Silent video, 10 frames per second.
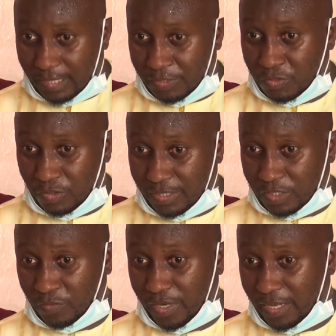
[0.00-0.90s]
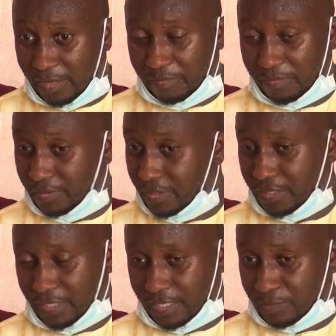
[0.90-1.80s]
shoulders with him,
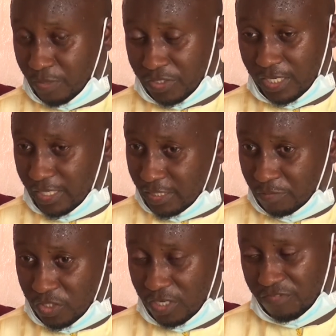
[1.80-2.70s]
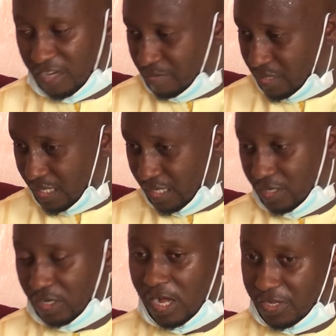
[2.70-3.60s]
especially his immediate family,
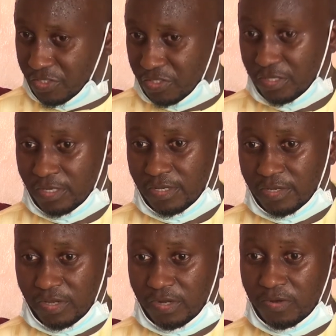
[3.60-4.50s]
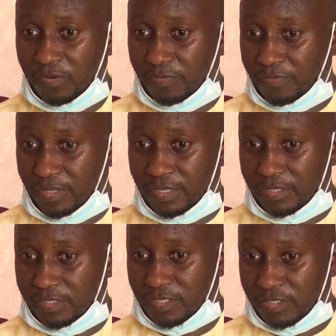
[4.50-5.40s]
us, you know,
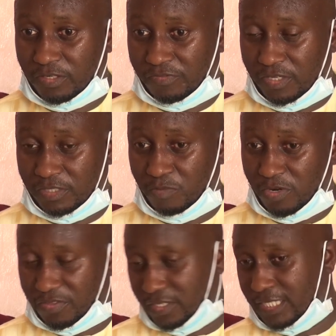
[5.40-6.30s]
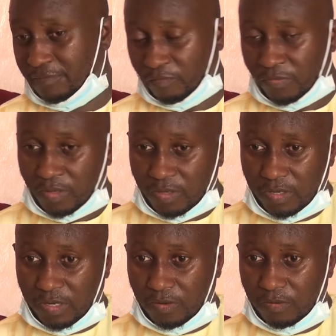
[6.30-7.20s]
the sons of his brothers.
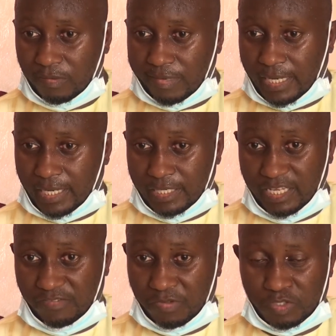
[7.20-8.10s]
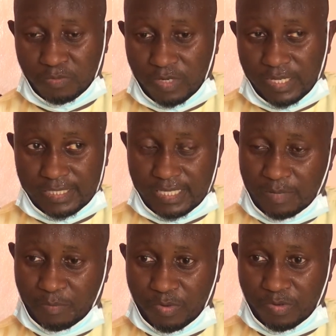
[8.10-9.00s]
You know, I can give you a small
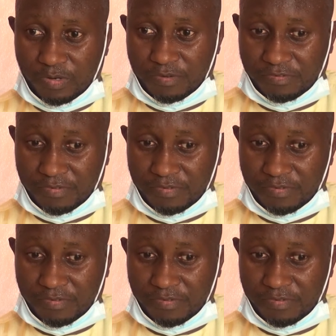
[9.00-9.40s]
example of,